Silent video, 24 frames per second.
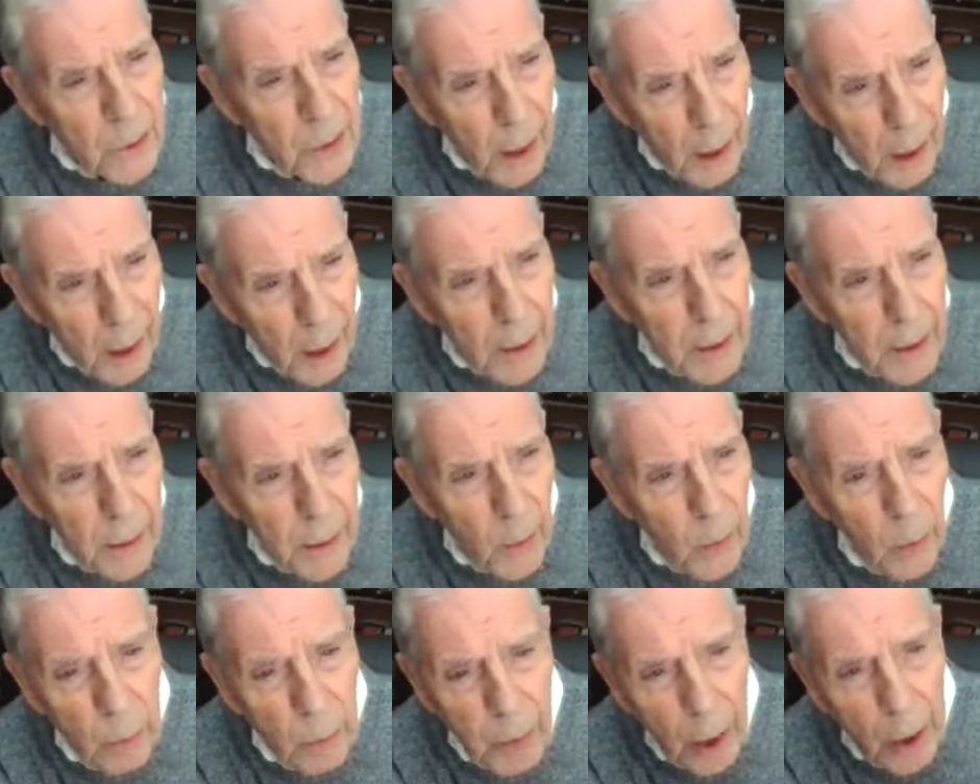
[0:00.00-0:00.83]

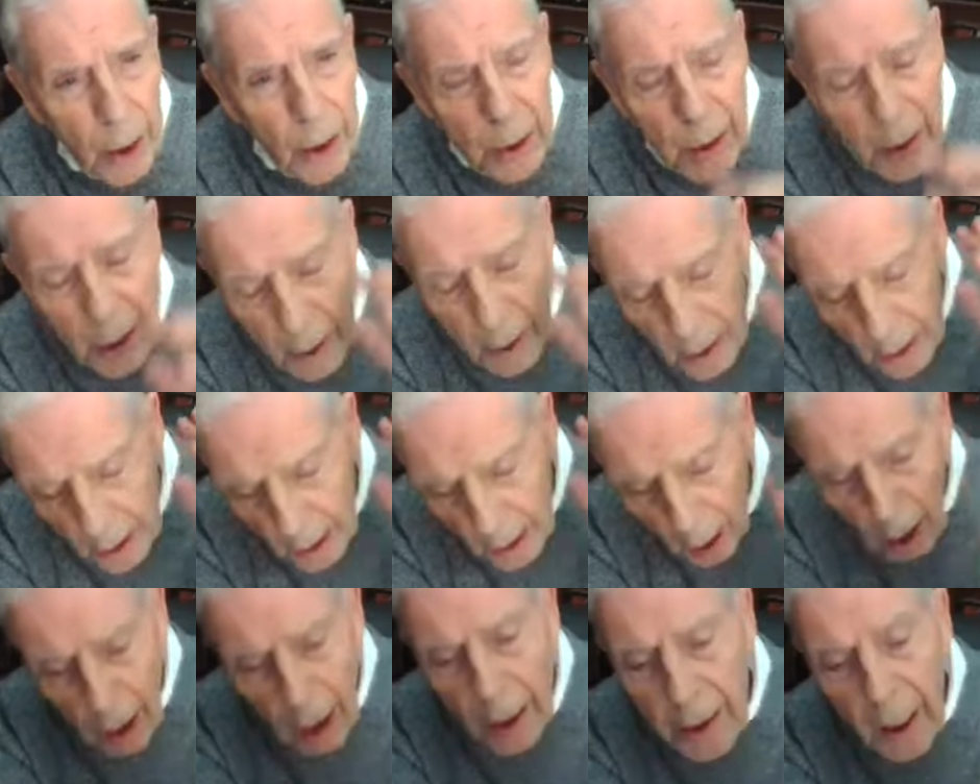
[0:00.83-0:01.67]
telling you about
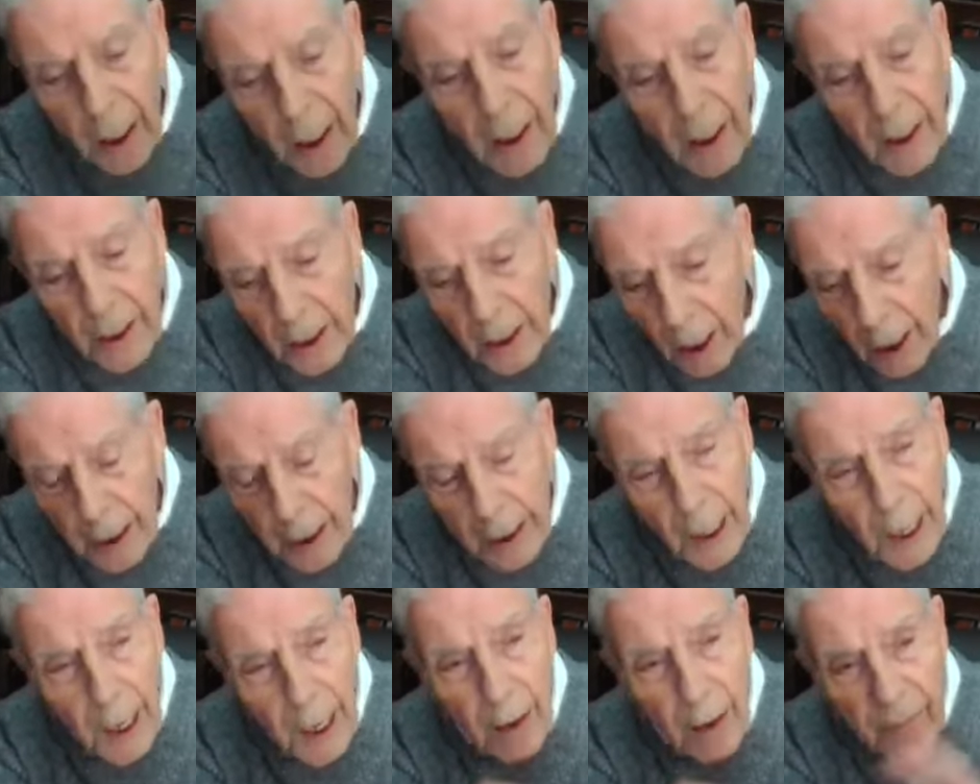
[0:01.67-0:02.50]
God
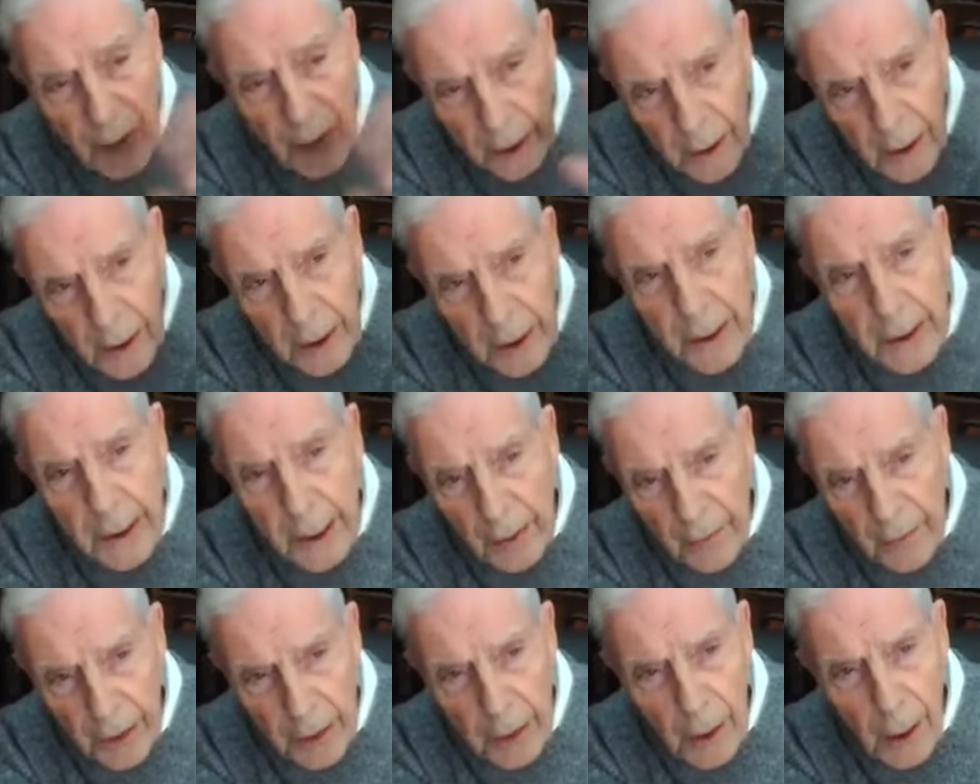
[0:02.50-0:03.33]
not having
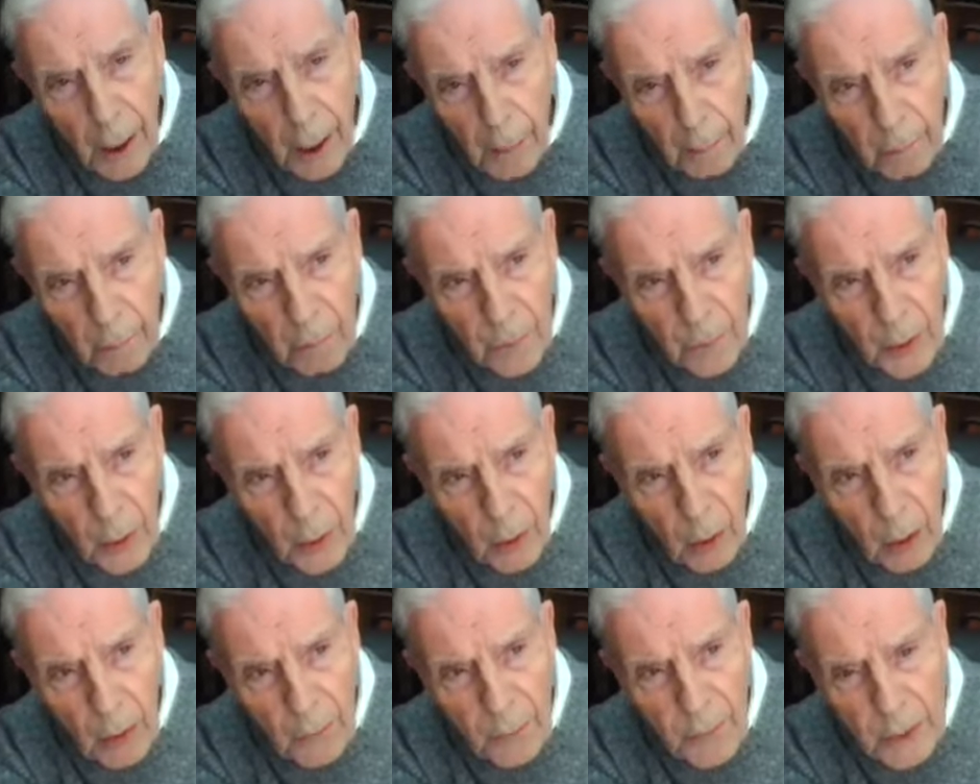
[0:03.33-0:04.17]
given up
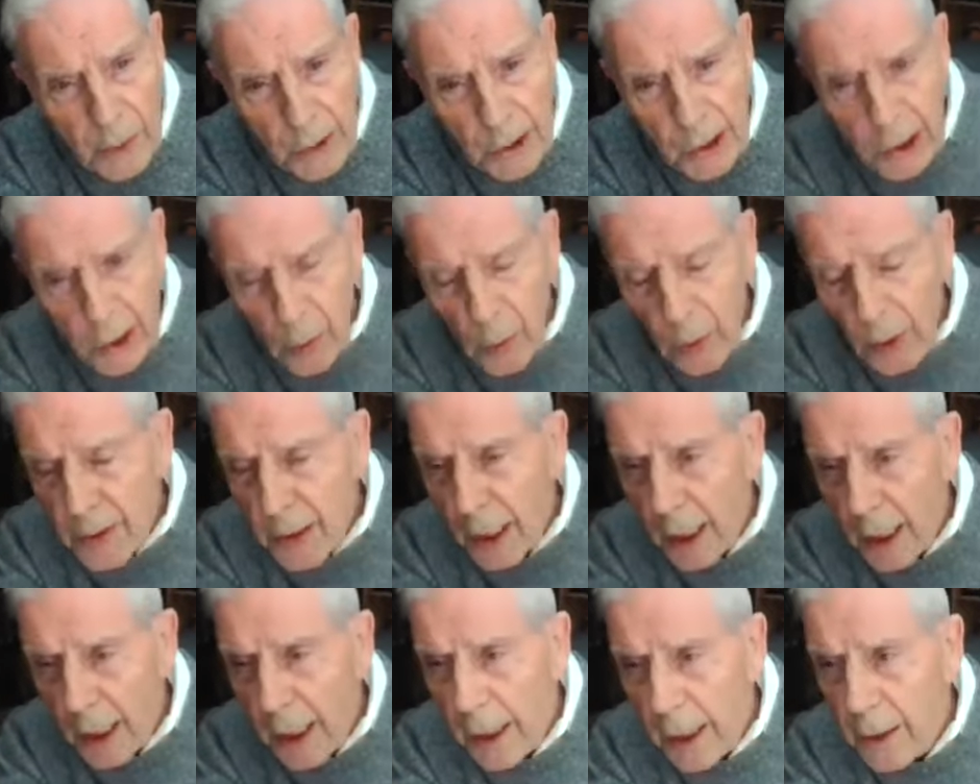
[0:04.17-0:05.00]
on the Jew
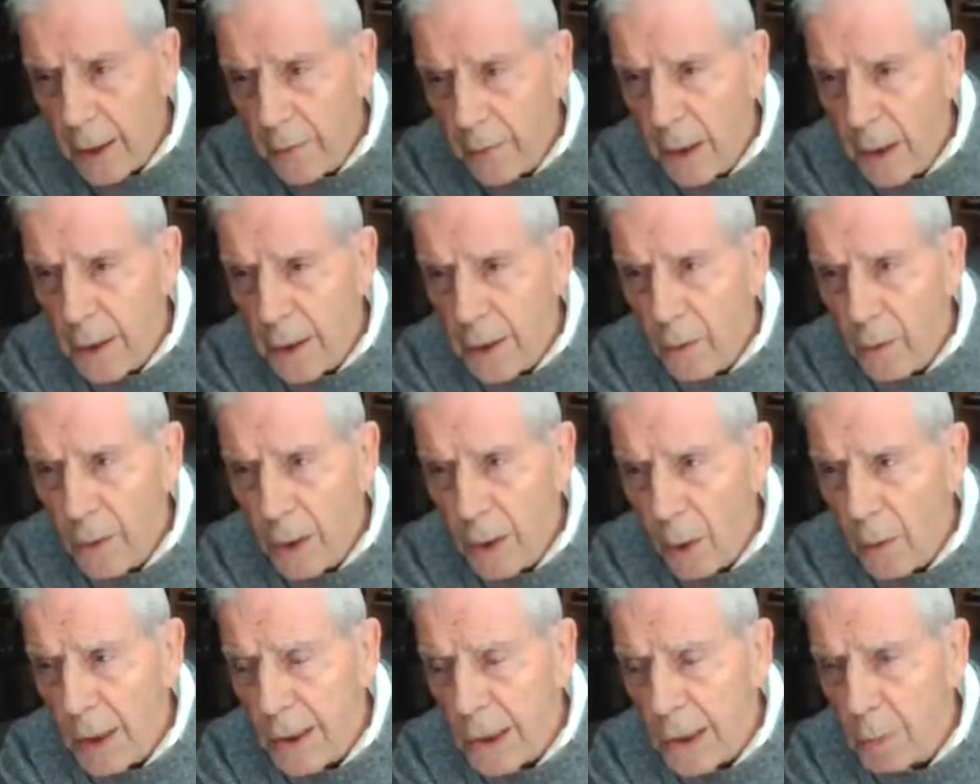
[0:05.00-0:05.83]
and not that
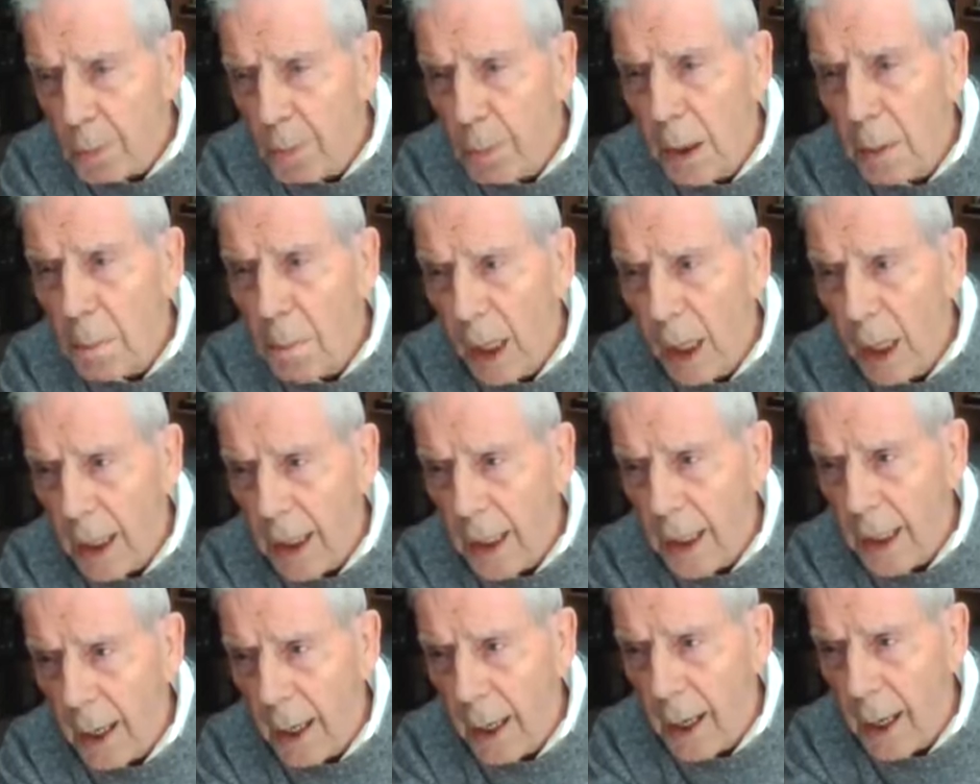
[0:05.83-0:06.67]
you know it's
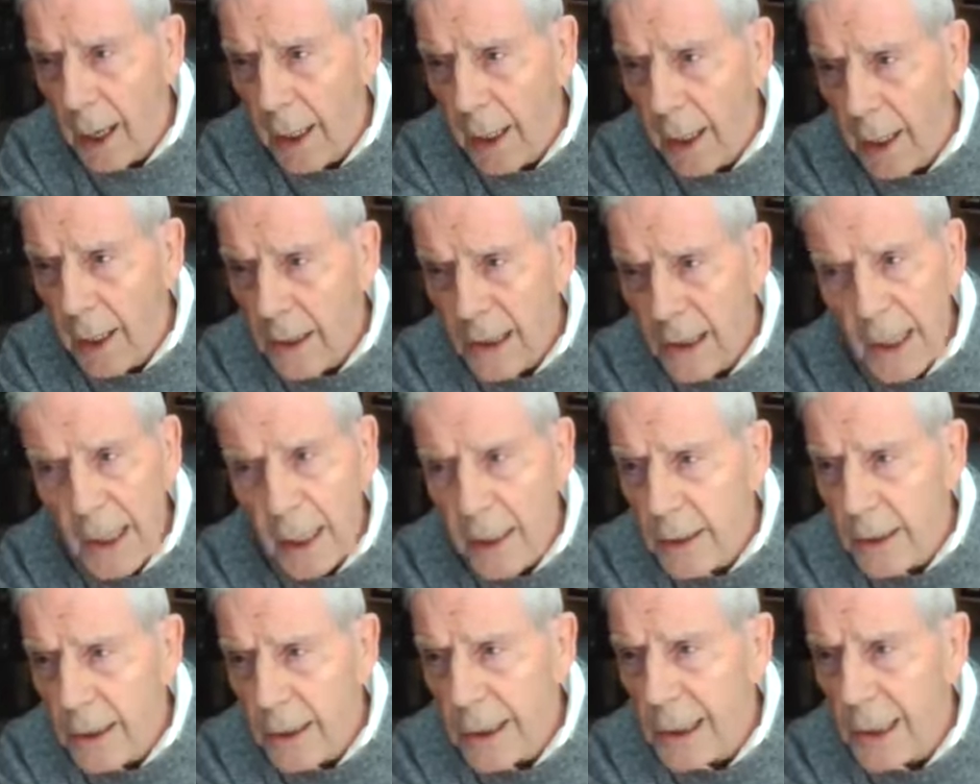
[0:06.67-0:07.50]
biblical. It's
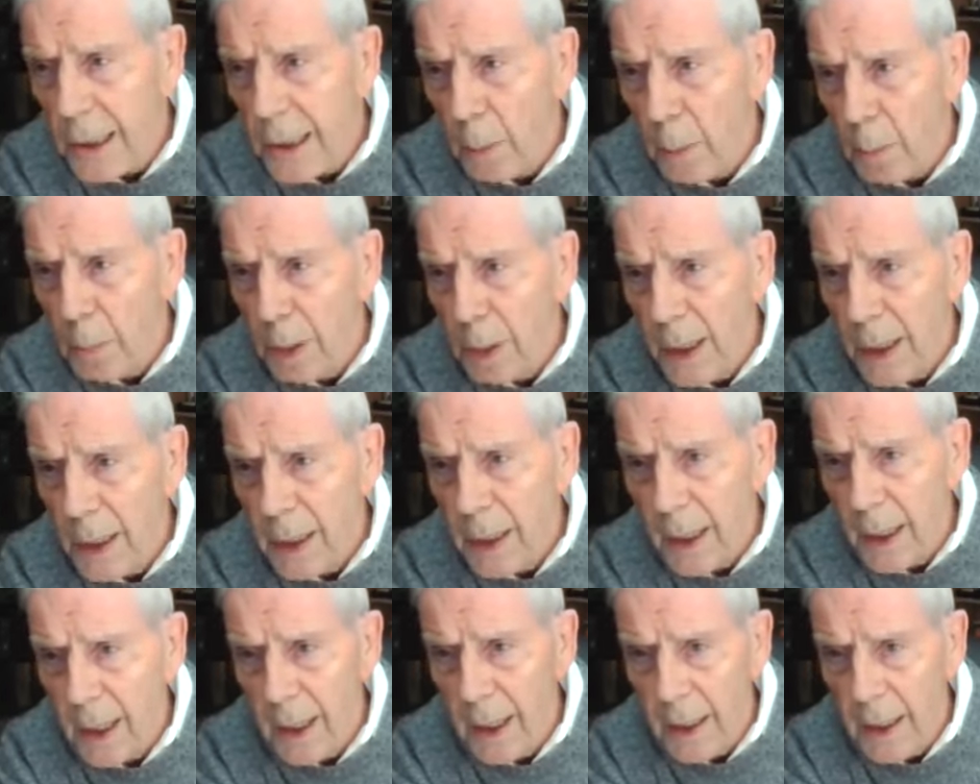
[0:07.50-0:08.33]
not just an
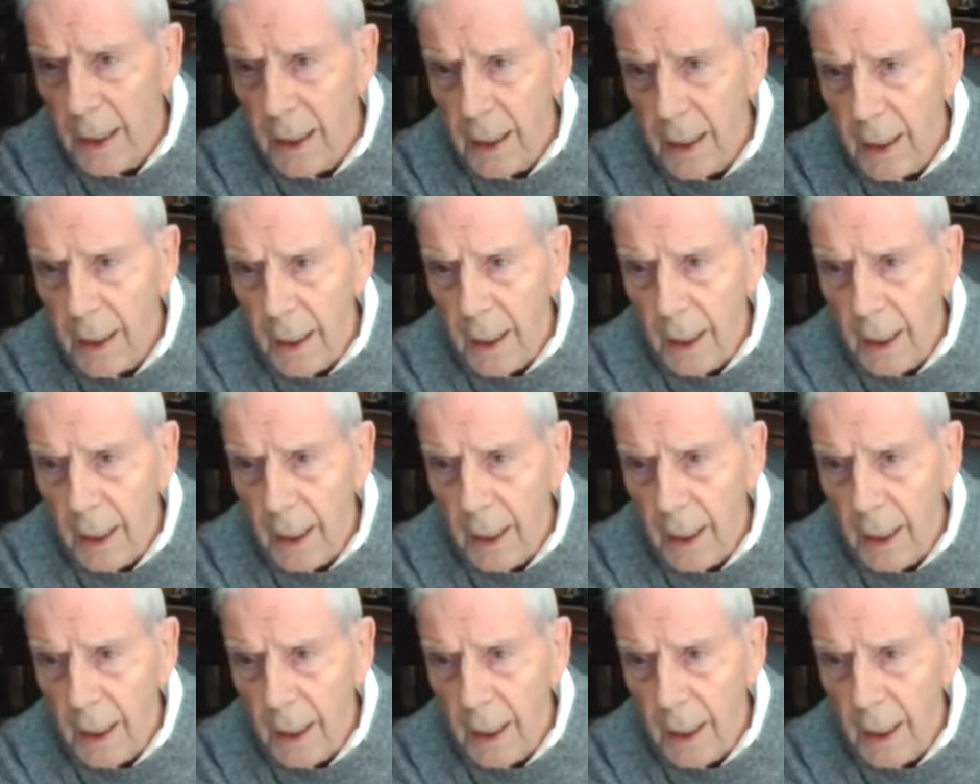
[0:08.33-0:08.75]
opinion.